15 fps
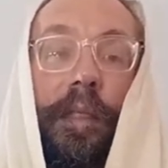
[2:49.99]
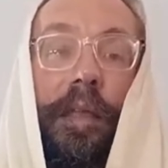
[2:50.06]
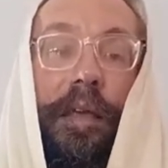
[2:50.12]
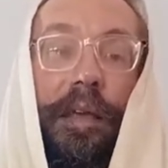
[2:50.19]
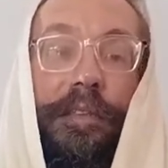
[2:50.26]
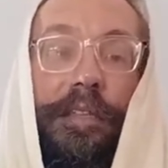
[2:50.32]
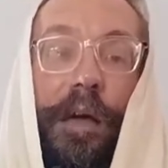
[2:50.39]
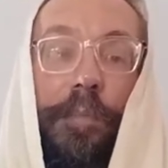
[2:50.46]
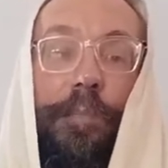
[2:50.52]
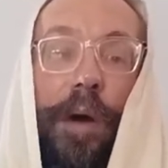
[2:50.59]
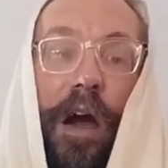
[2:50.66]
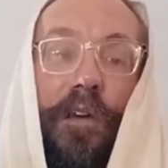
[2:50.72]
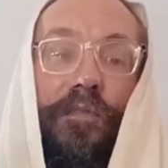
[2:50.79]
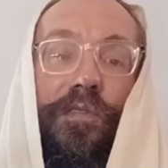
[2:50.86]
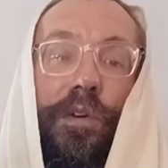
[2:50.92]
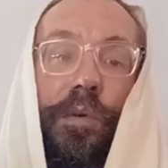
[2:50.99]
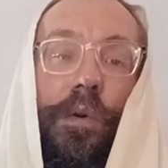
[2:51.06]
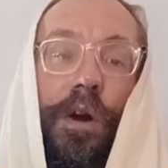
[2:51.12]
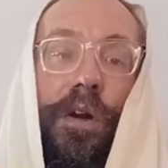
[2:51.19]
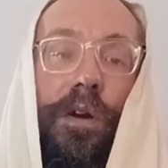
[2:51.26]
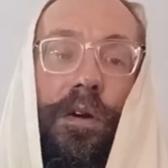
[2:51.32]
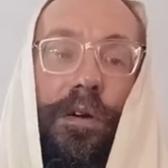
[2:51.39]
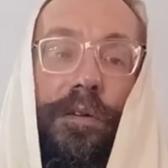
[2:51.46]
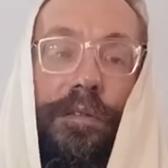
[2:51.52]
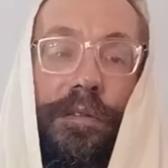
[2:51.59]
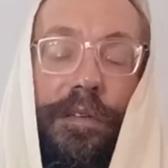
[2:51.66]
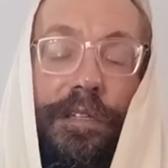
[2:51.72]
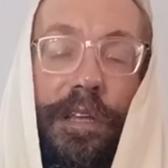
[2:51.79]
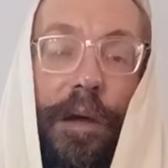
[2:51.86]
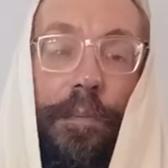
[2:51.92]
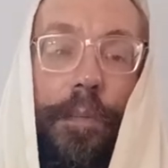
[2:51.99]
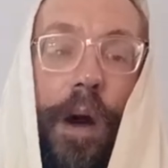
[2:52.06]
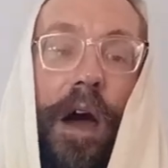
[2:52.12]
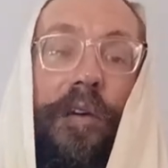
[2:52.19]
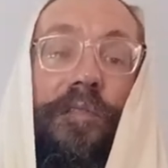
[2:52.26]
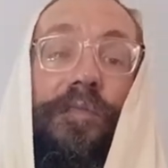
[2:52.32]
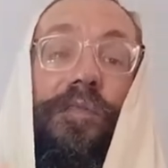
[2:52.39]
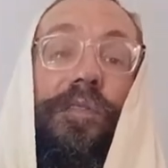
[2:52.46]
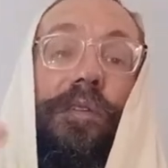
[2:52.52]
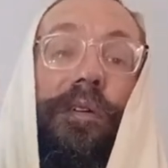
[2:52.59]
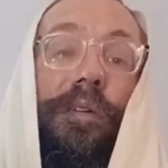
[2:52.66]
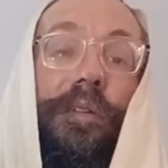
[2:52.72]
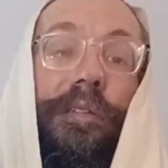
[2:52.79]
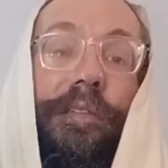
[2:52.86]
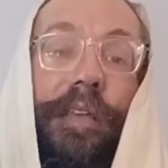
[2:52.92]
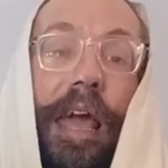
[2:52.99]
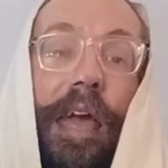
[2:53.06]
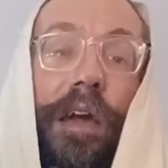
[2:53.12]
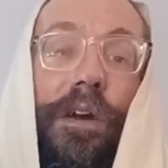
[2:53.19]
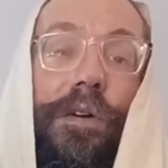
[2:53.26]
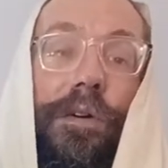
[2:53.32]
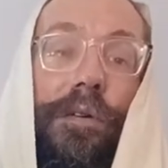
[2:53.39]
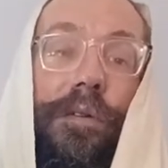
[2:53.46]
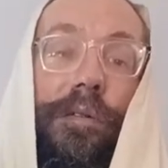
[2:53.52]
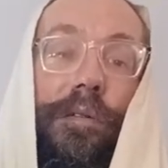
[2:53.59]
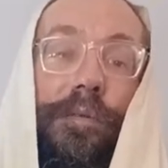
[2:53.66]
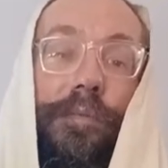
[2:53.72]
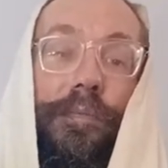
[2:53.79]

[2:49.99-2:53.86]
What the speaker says: is above the world, is above Seichel.